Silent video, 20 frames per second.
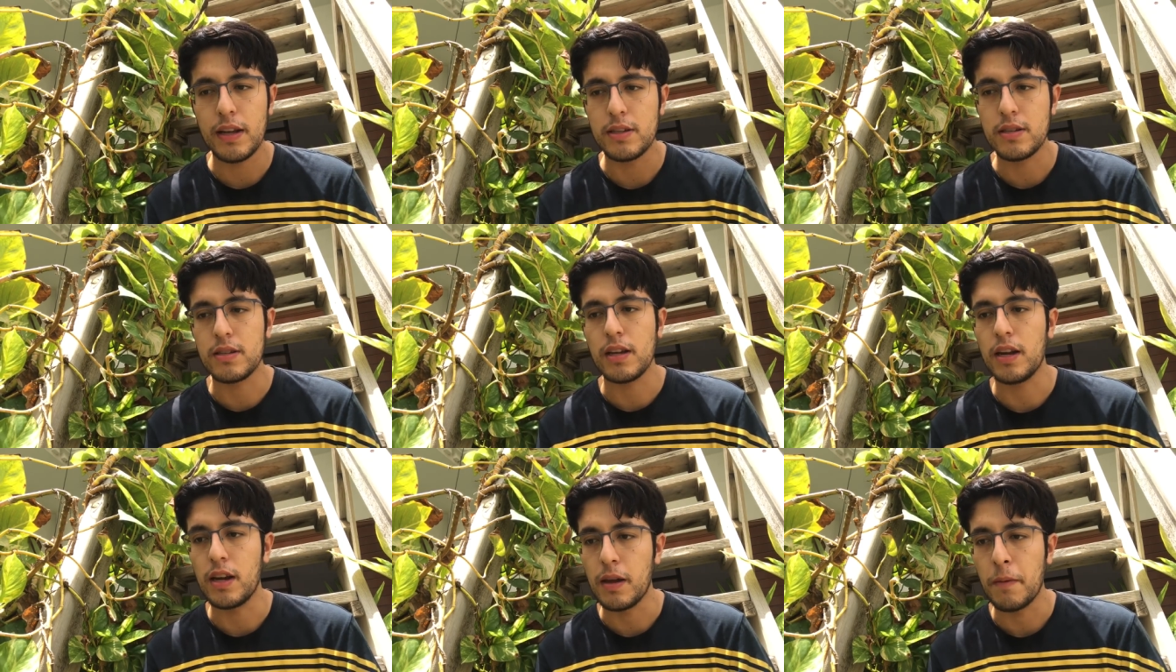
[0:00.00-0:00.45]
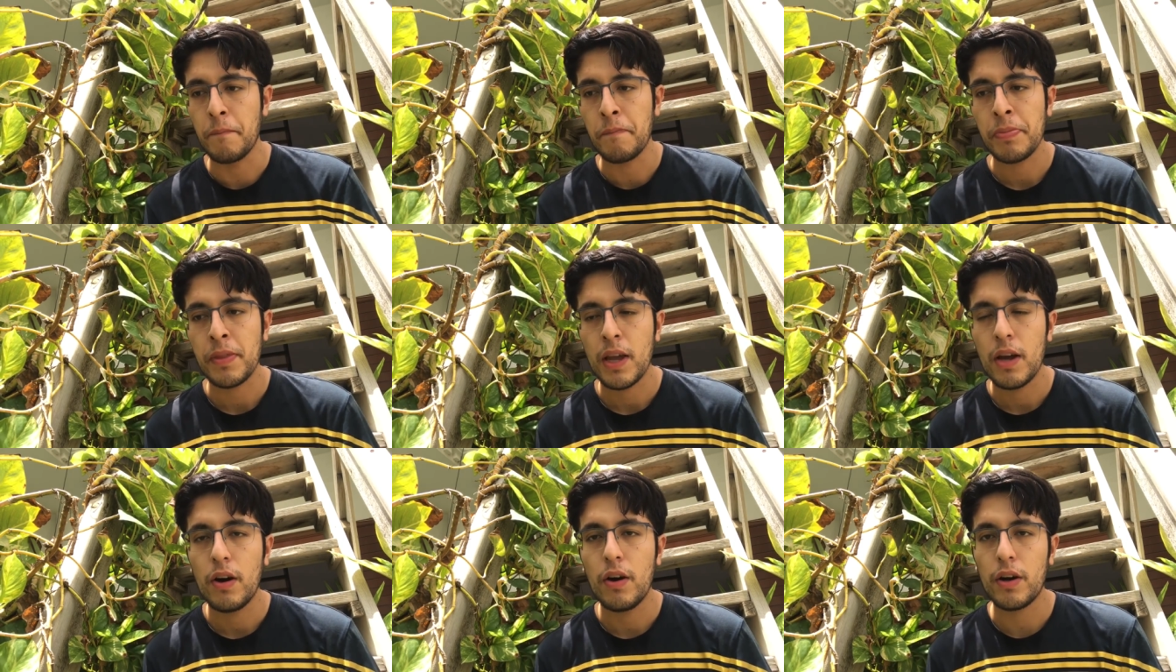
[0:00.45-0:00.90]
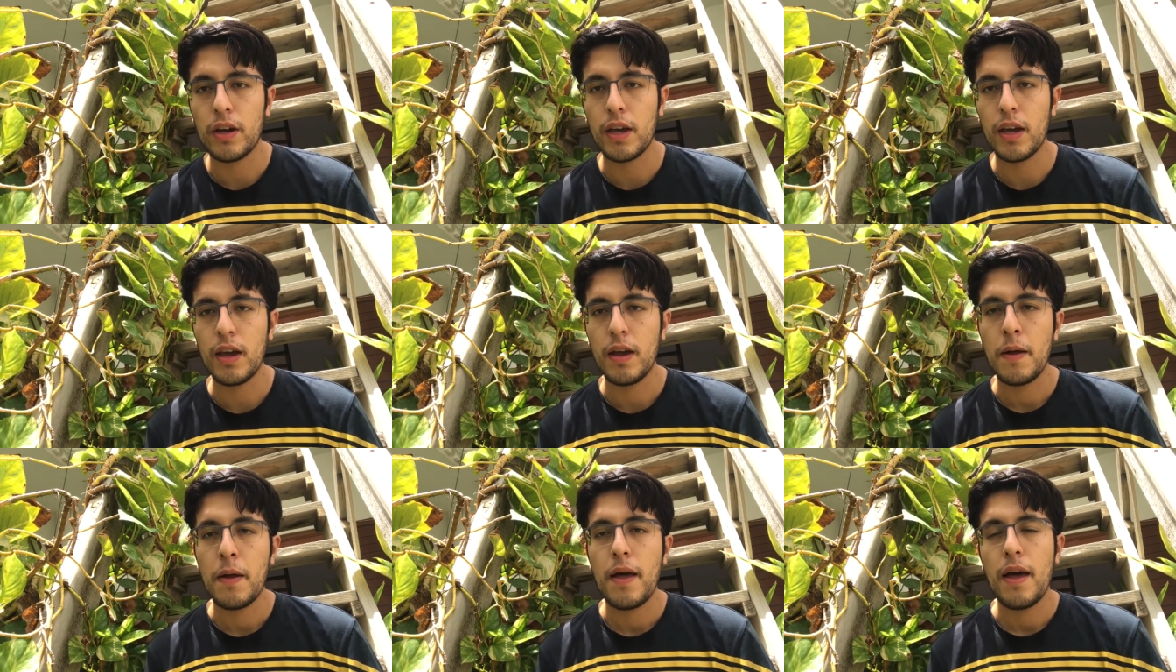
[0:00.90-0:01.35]
and study.
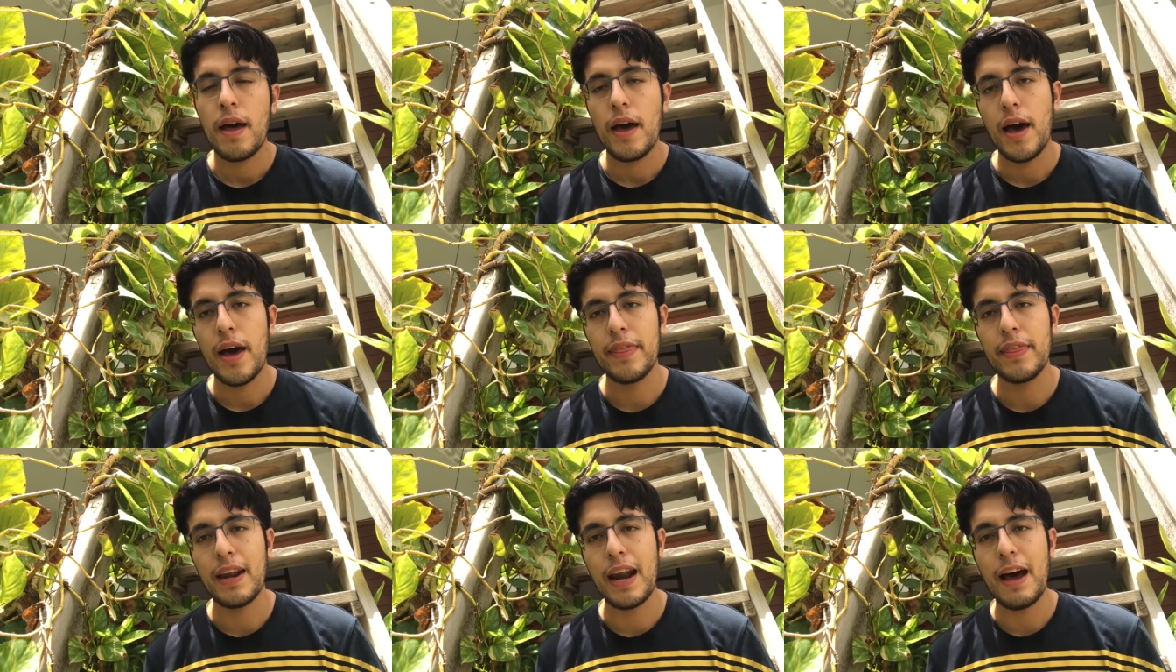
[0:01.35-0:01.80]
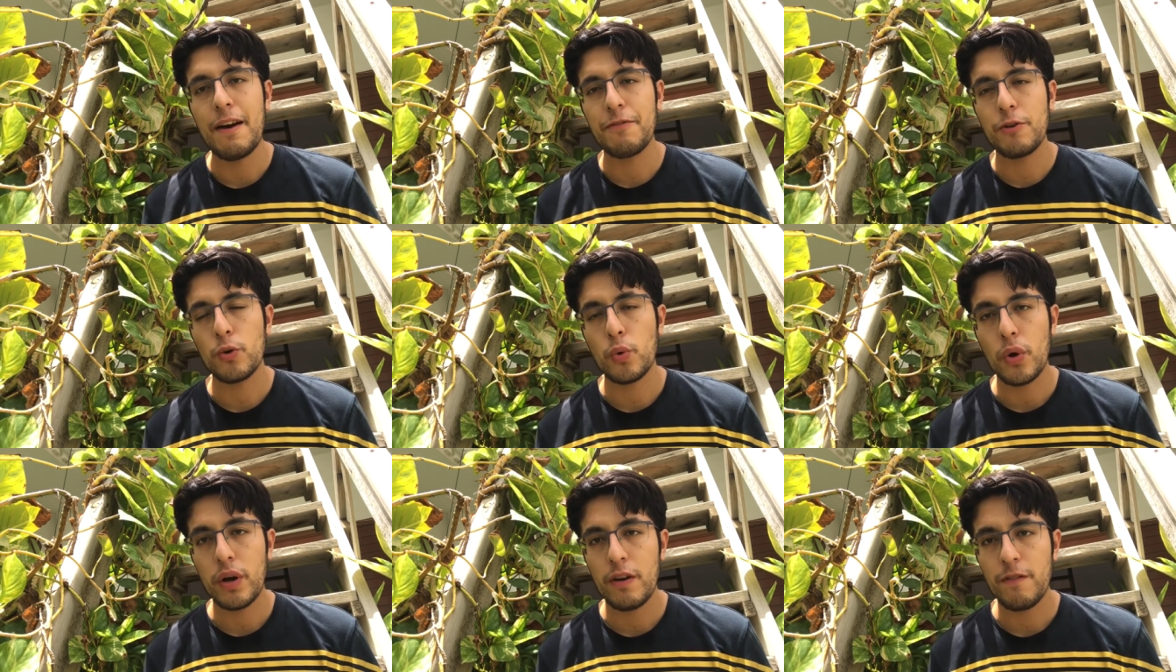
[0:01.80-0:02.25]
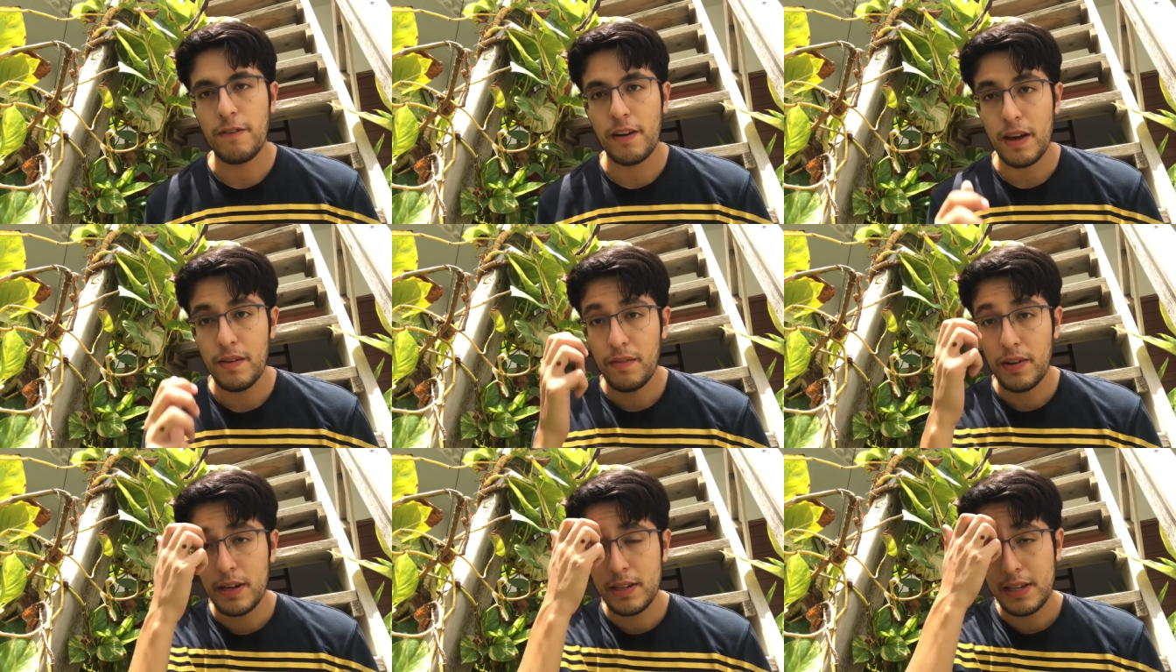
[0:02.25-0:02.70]
Okay? And then after
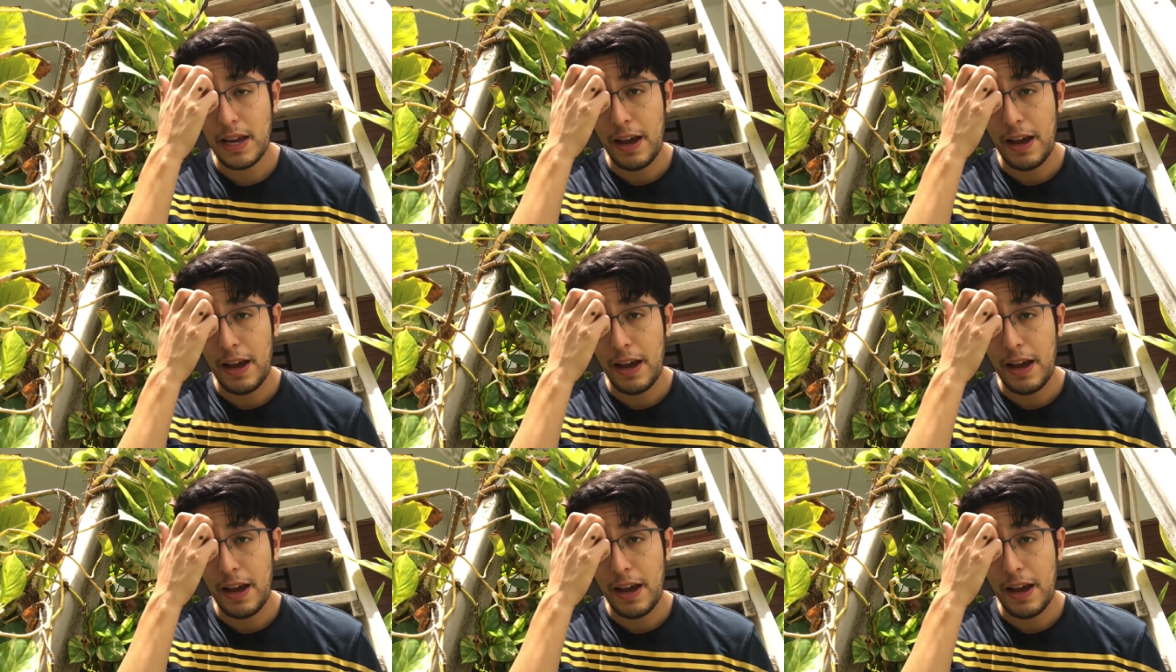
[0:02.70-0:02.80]
25 minutes,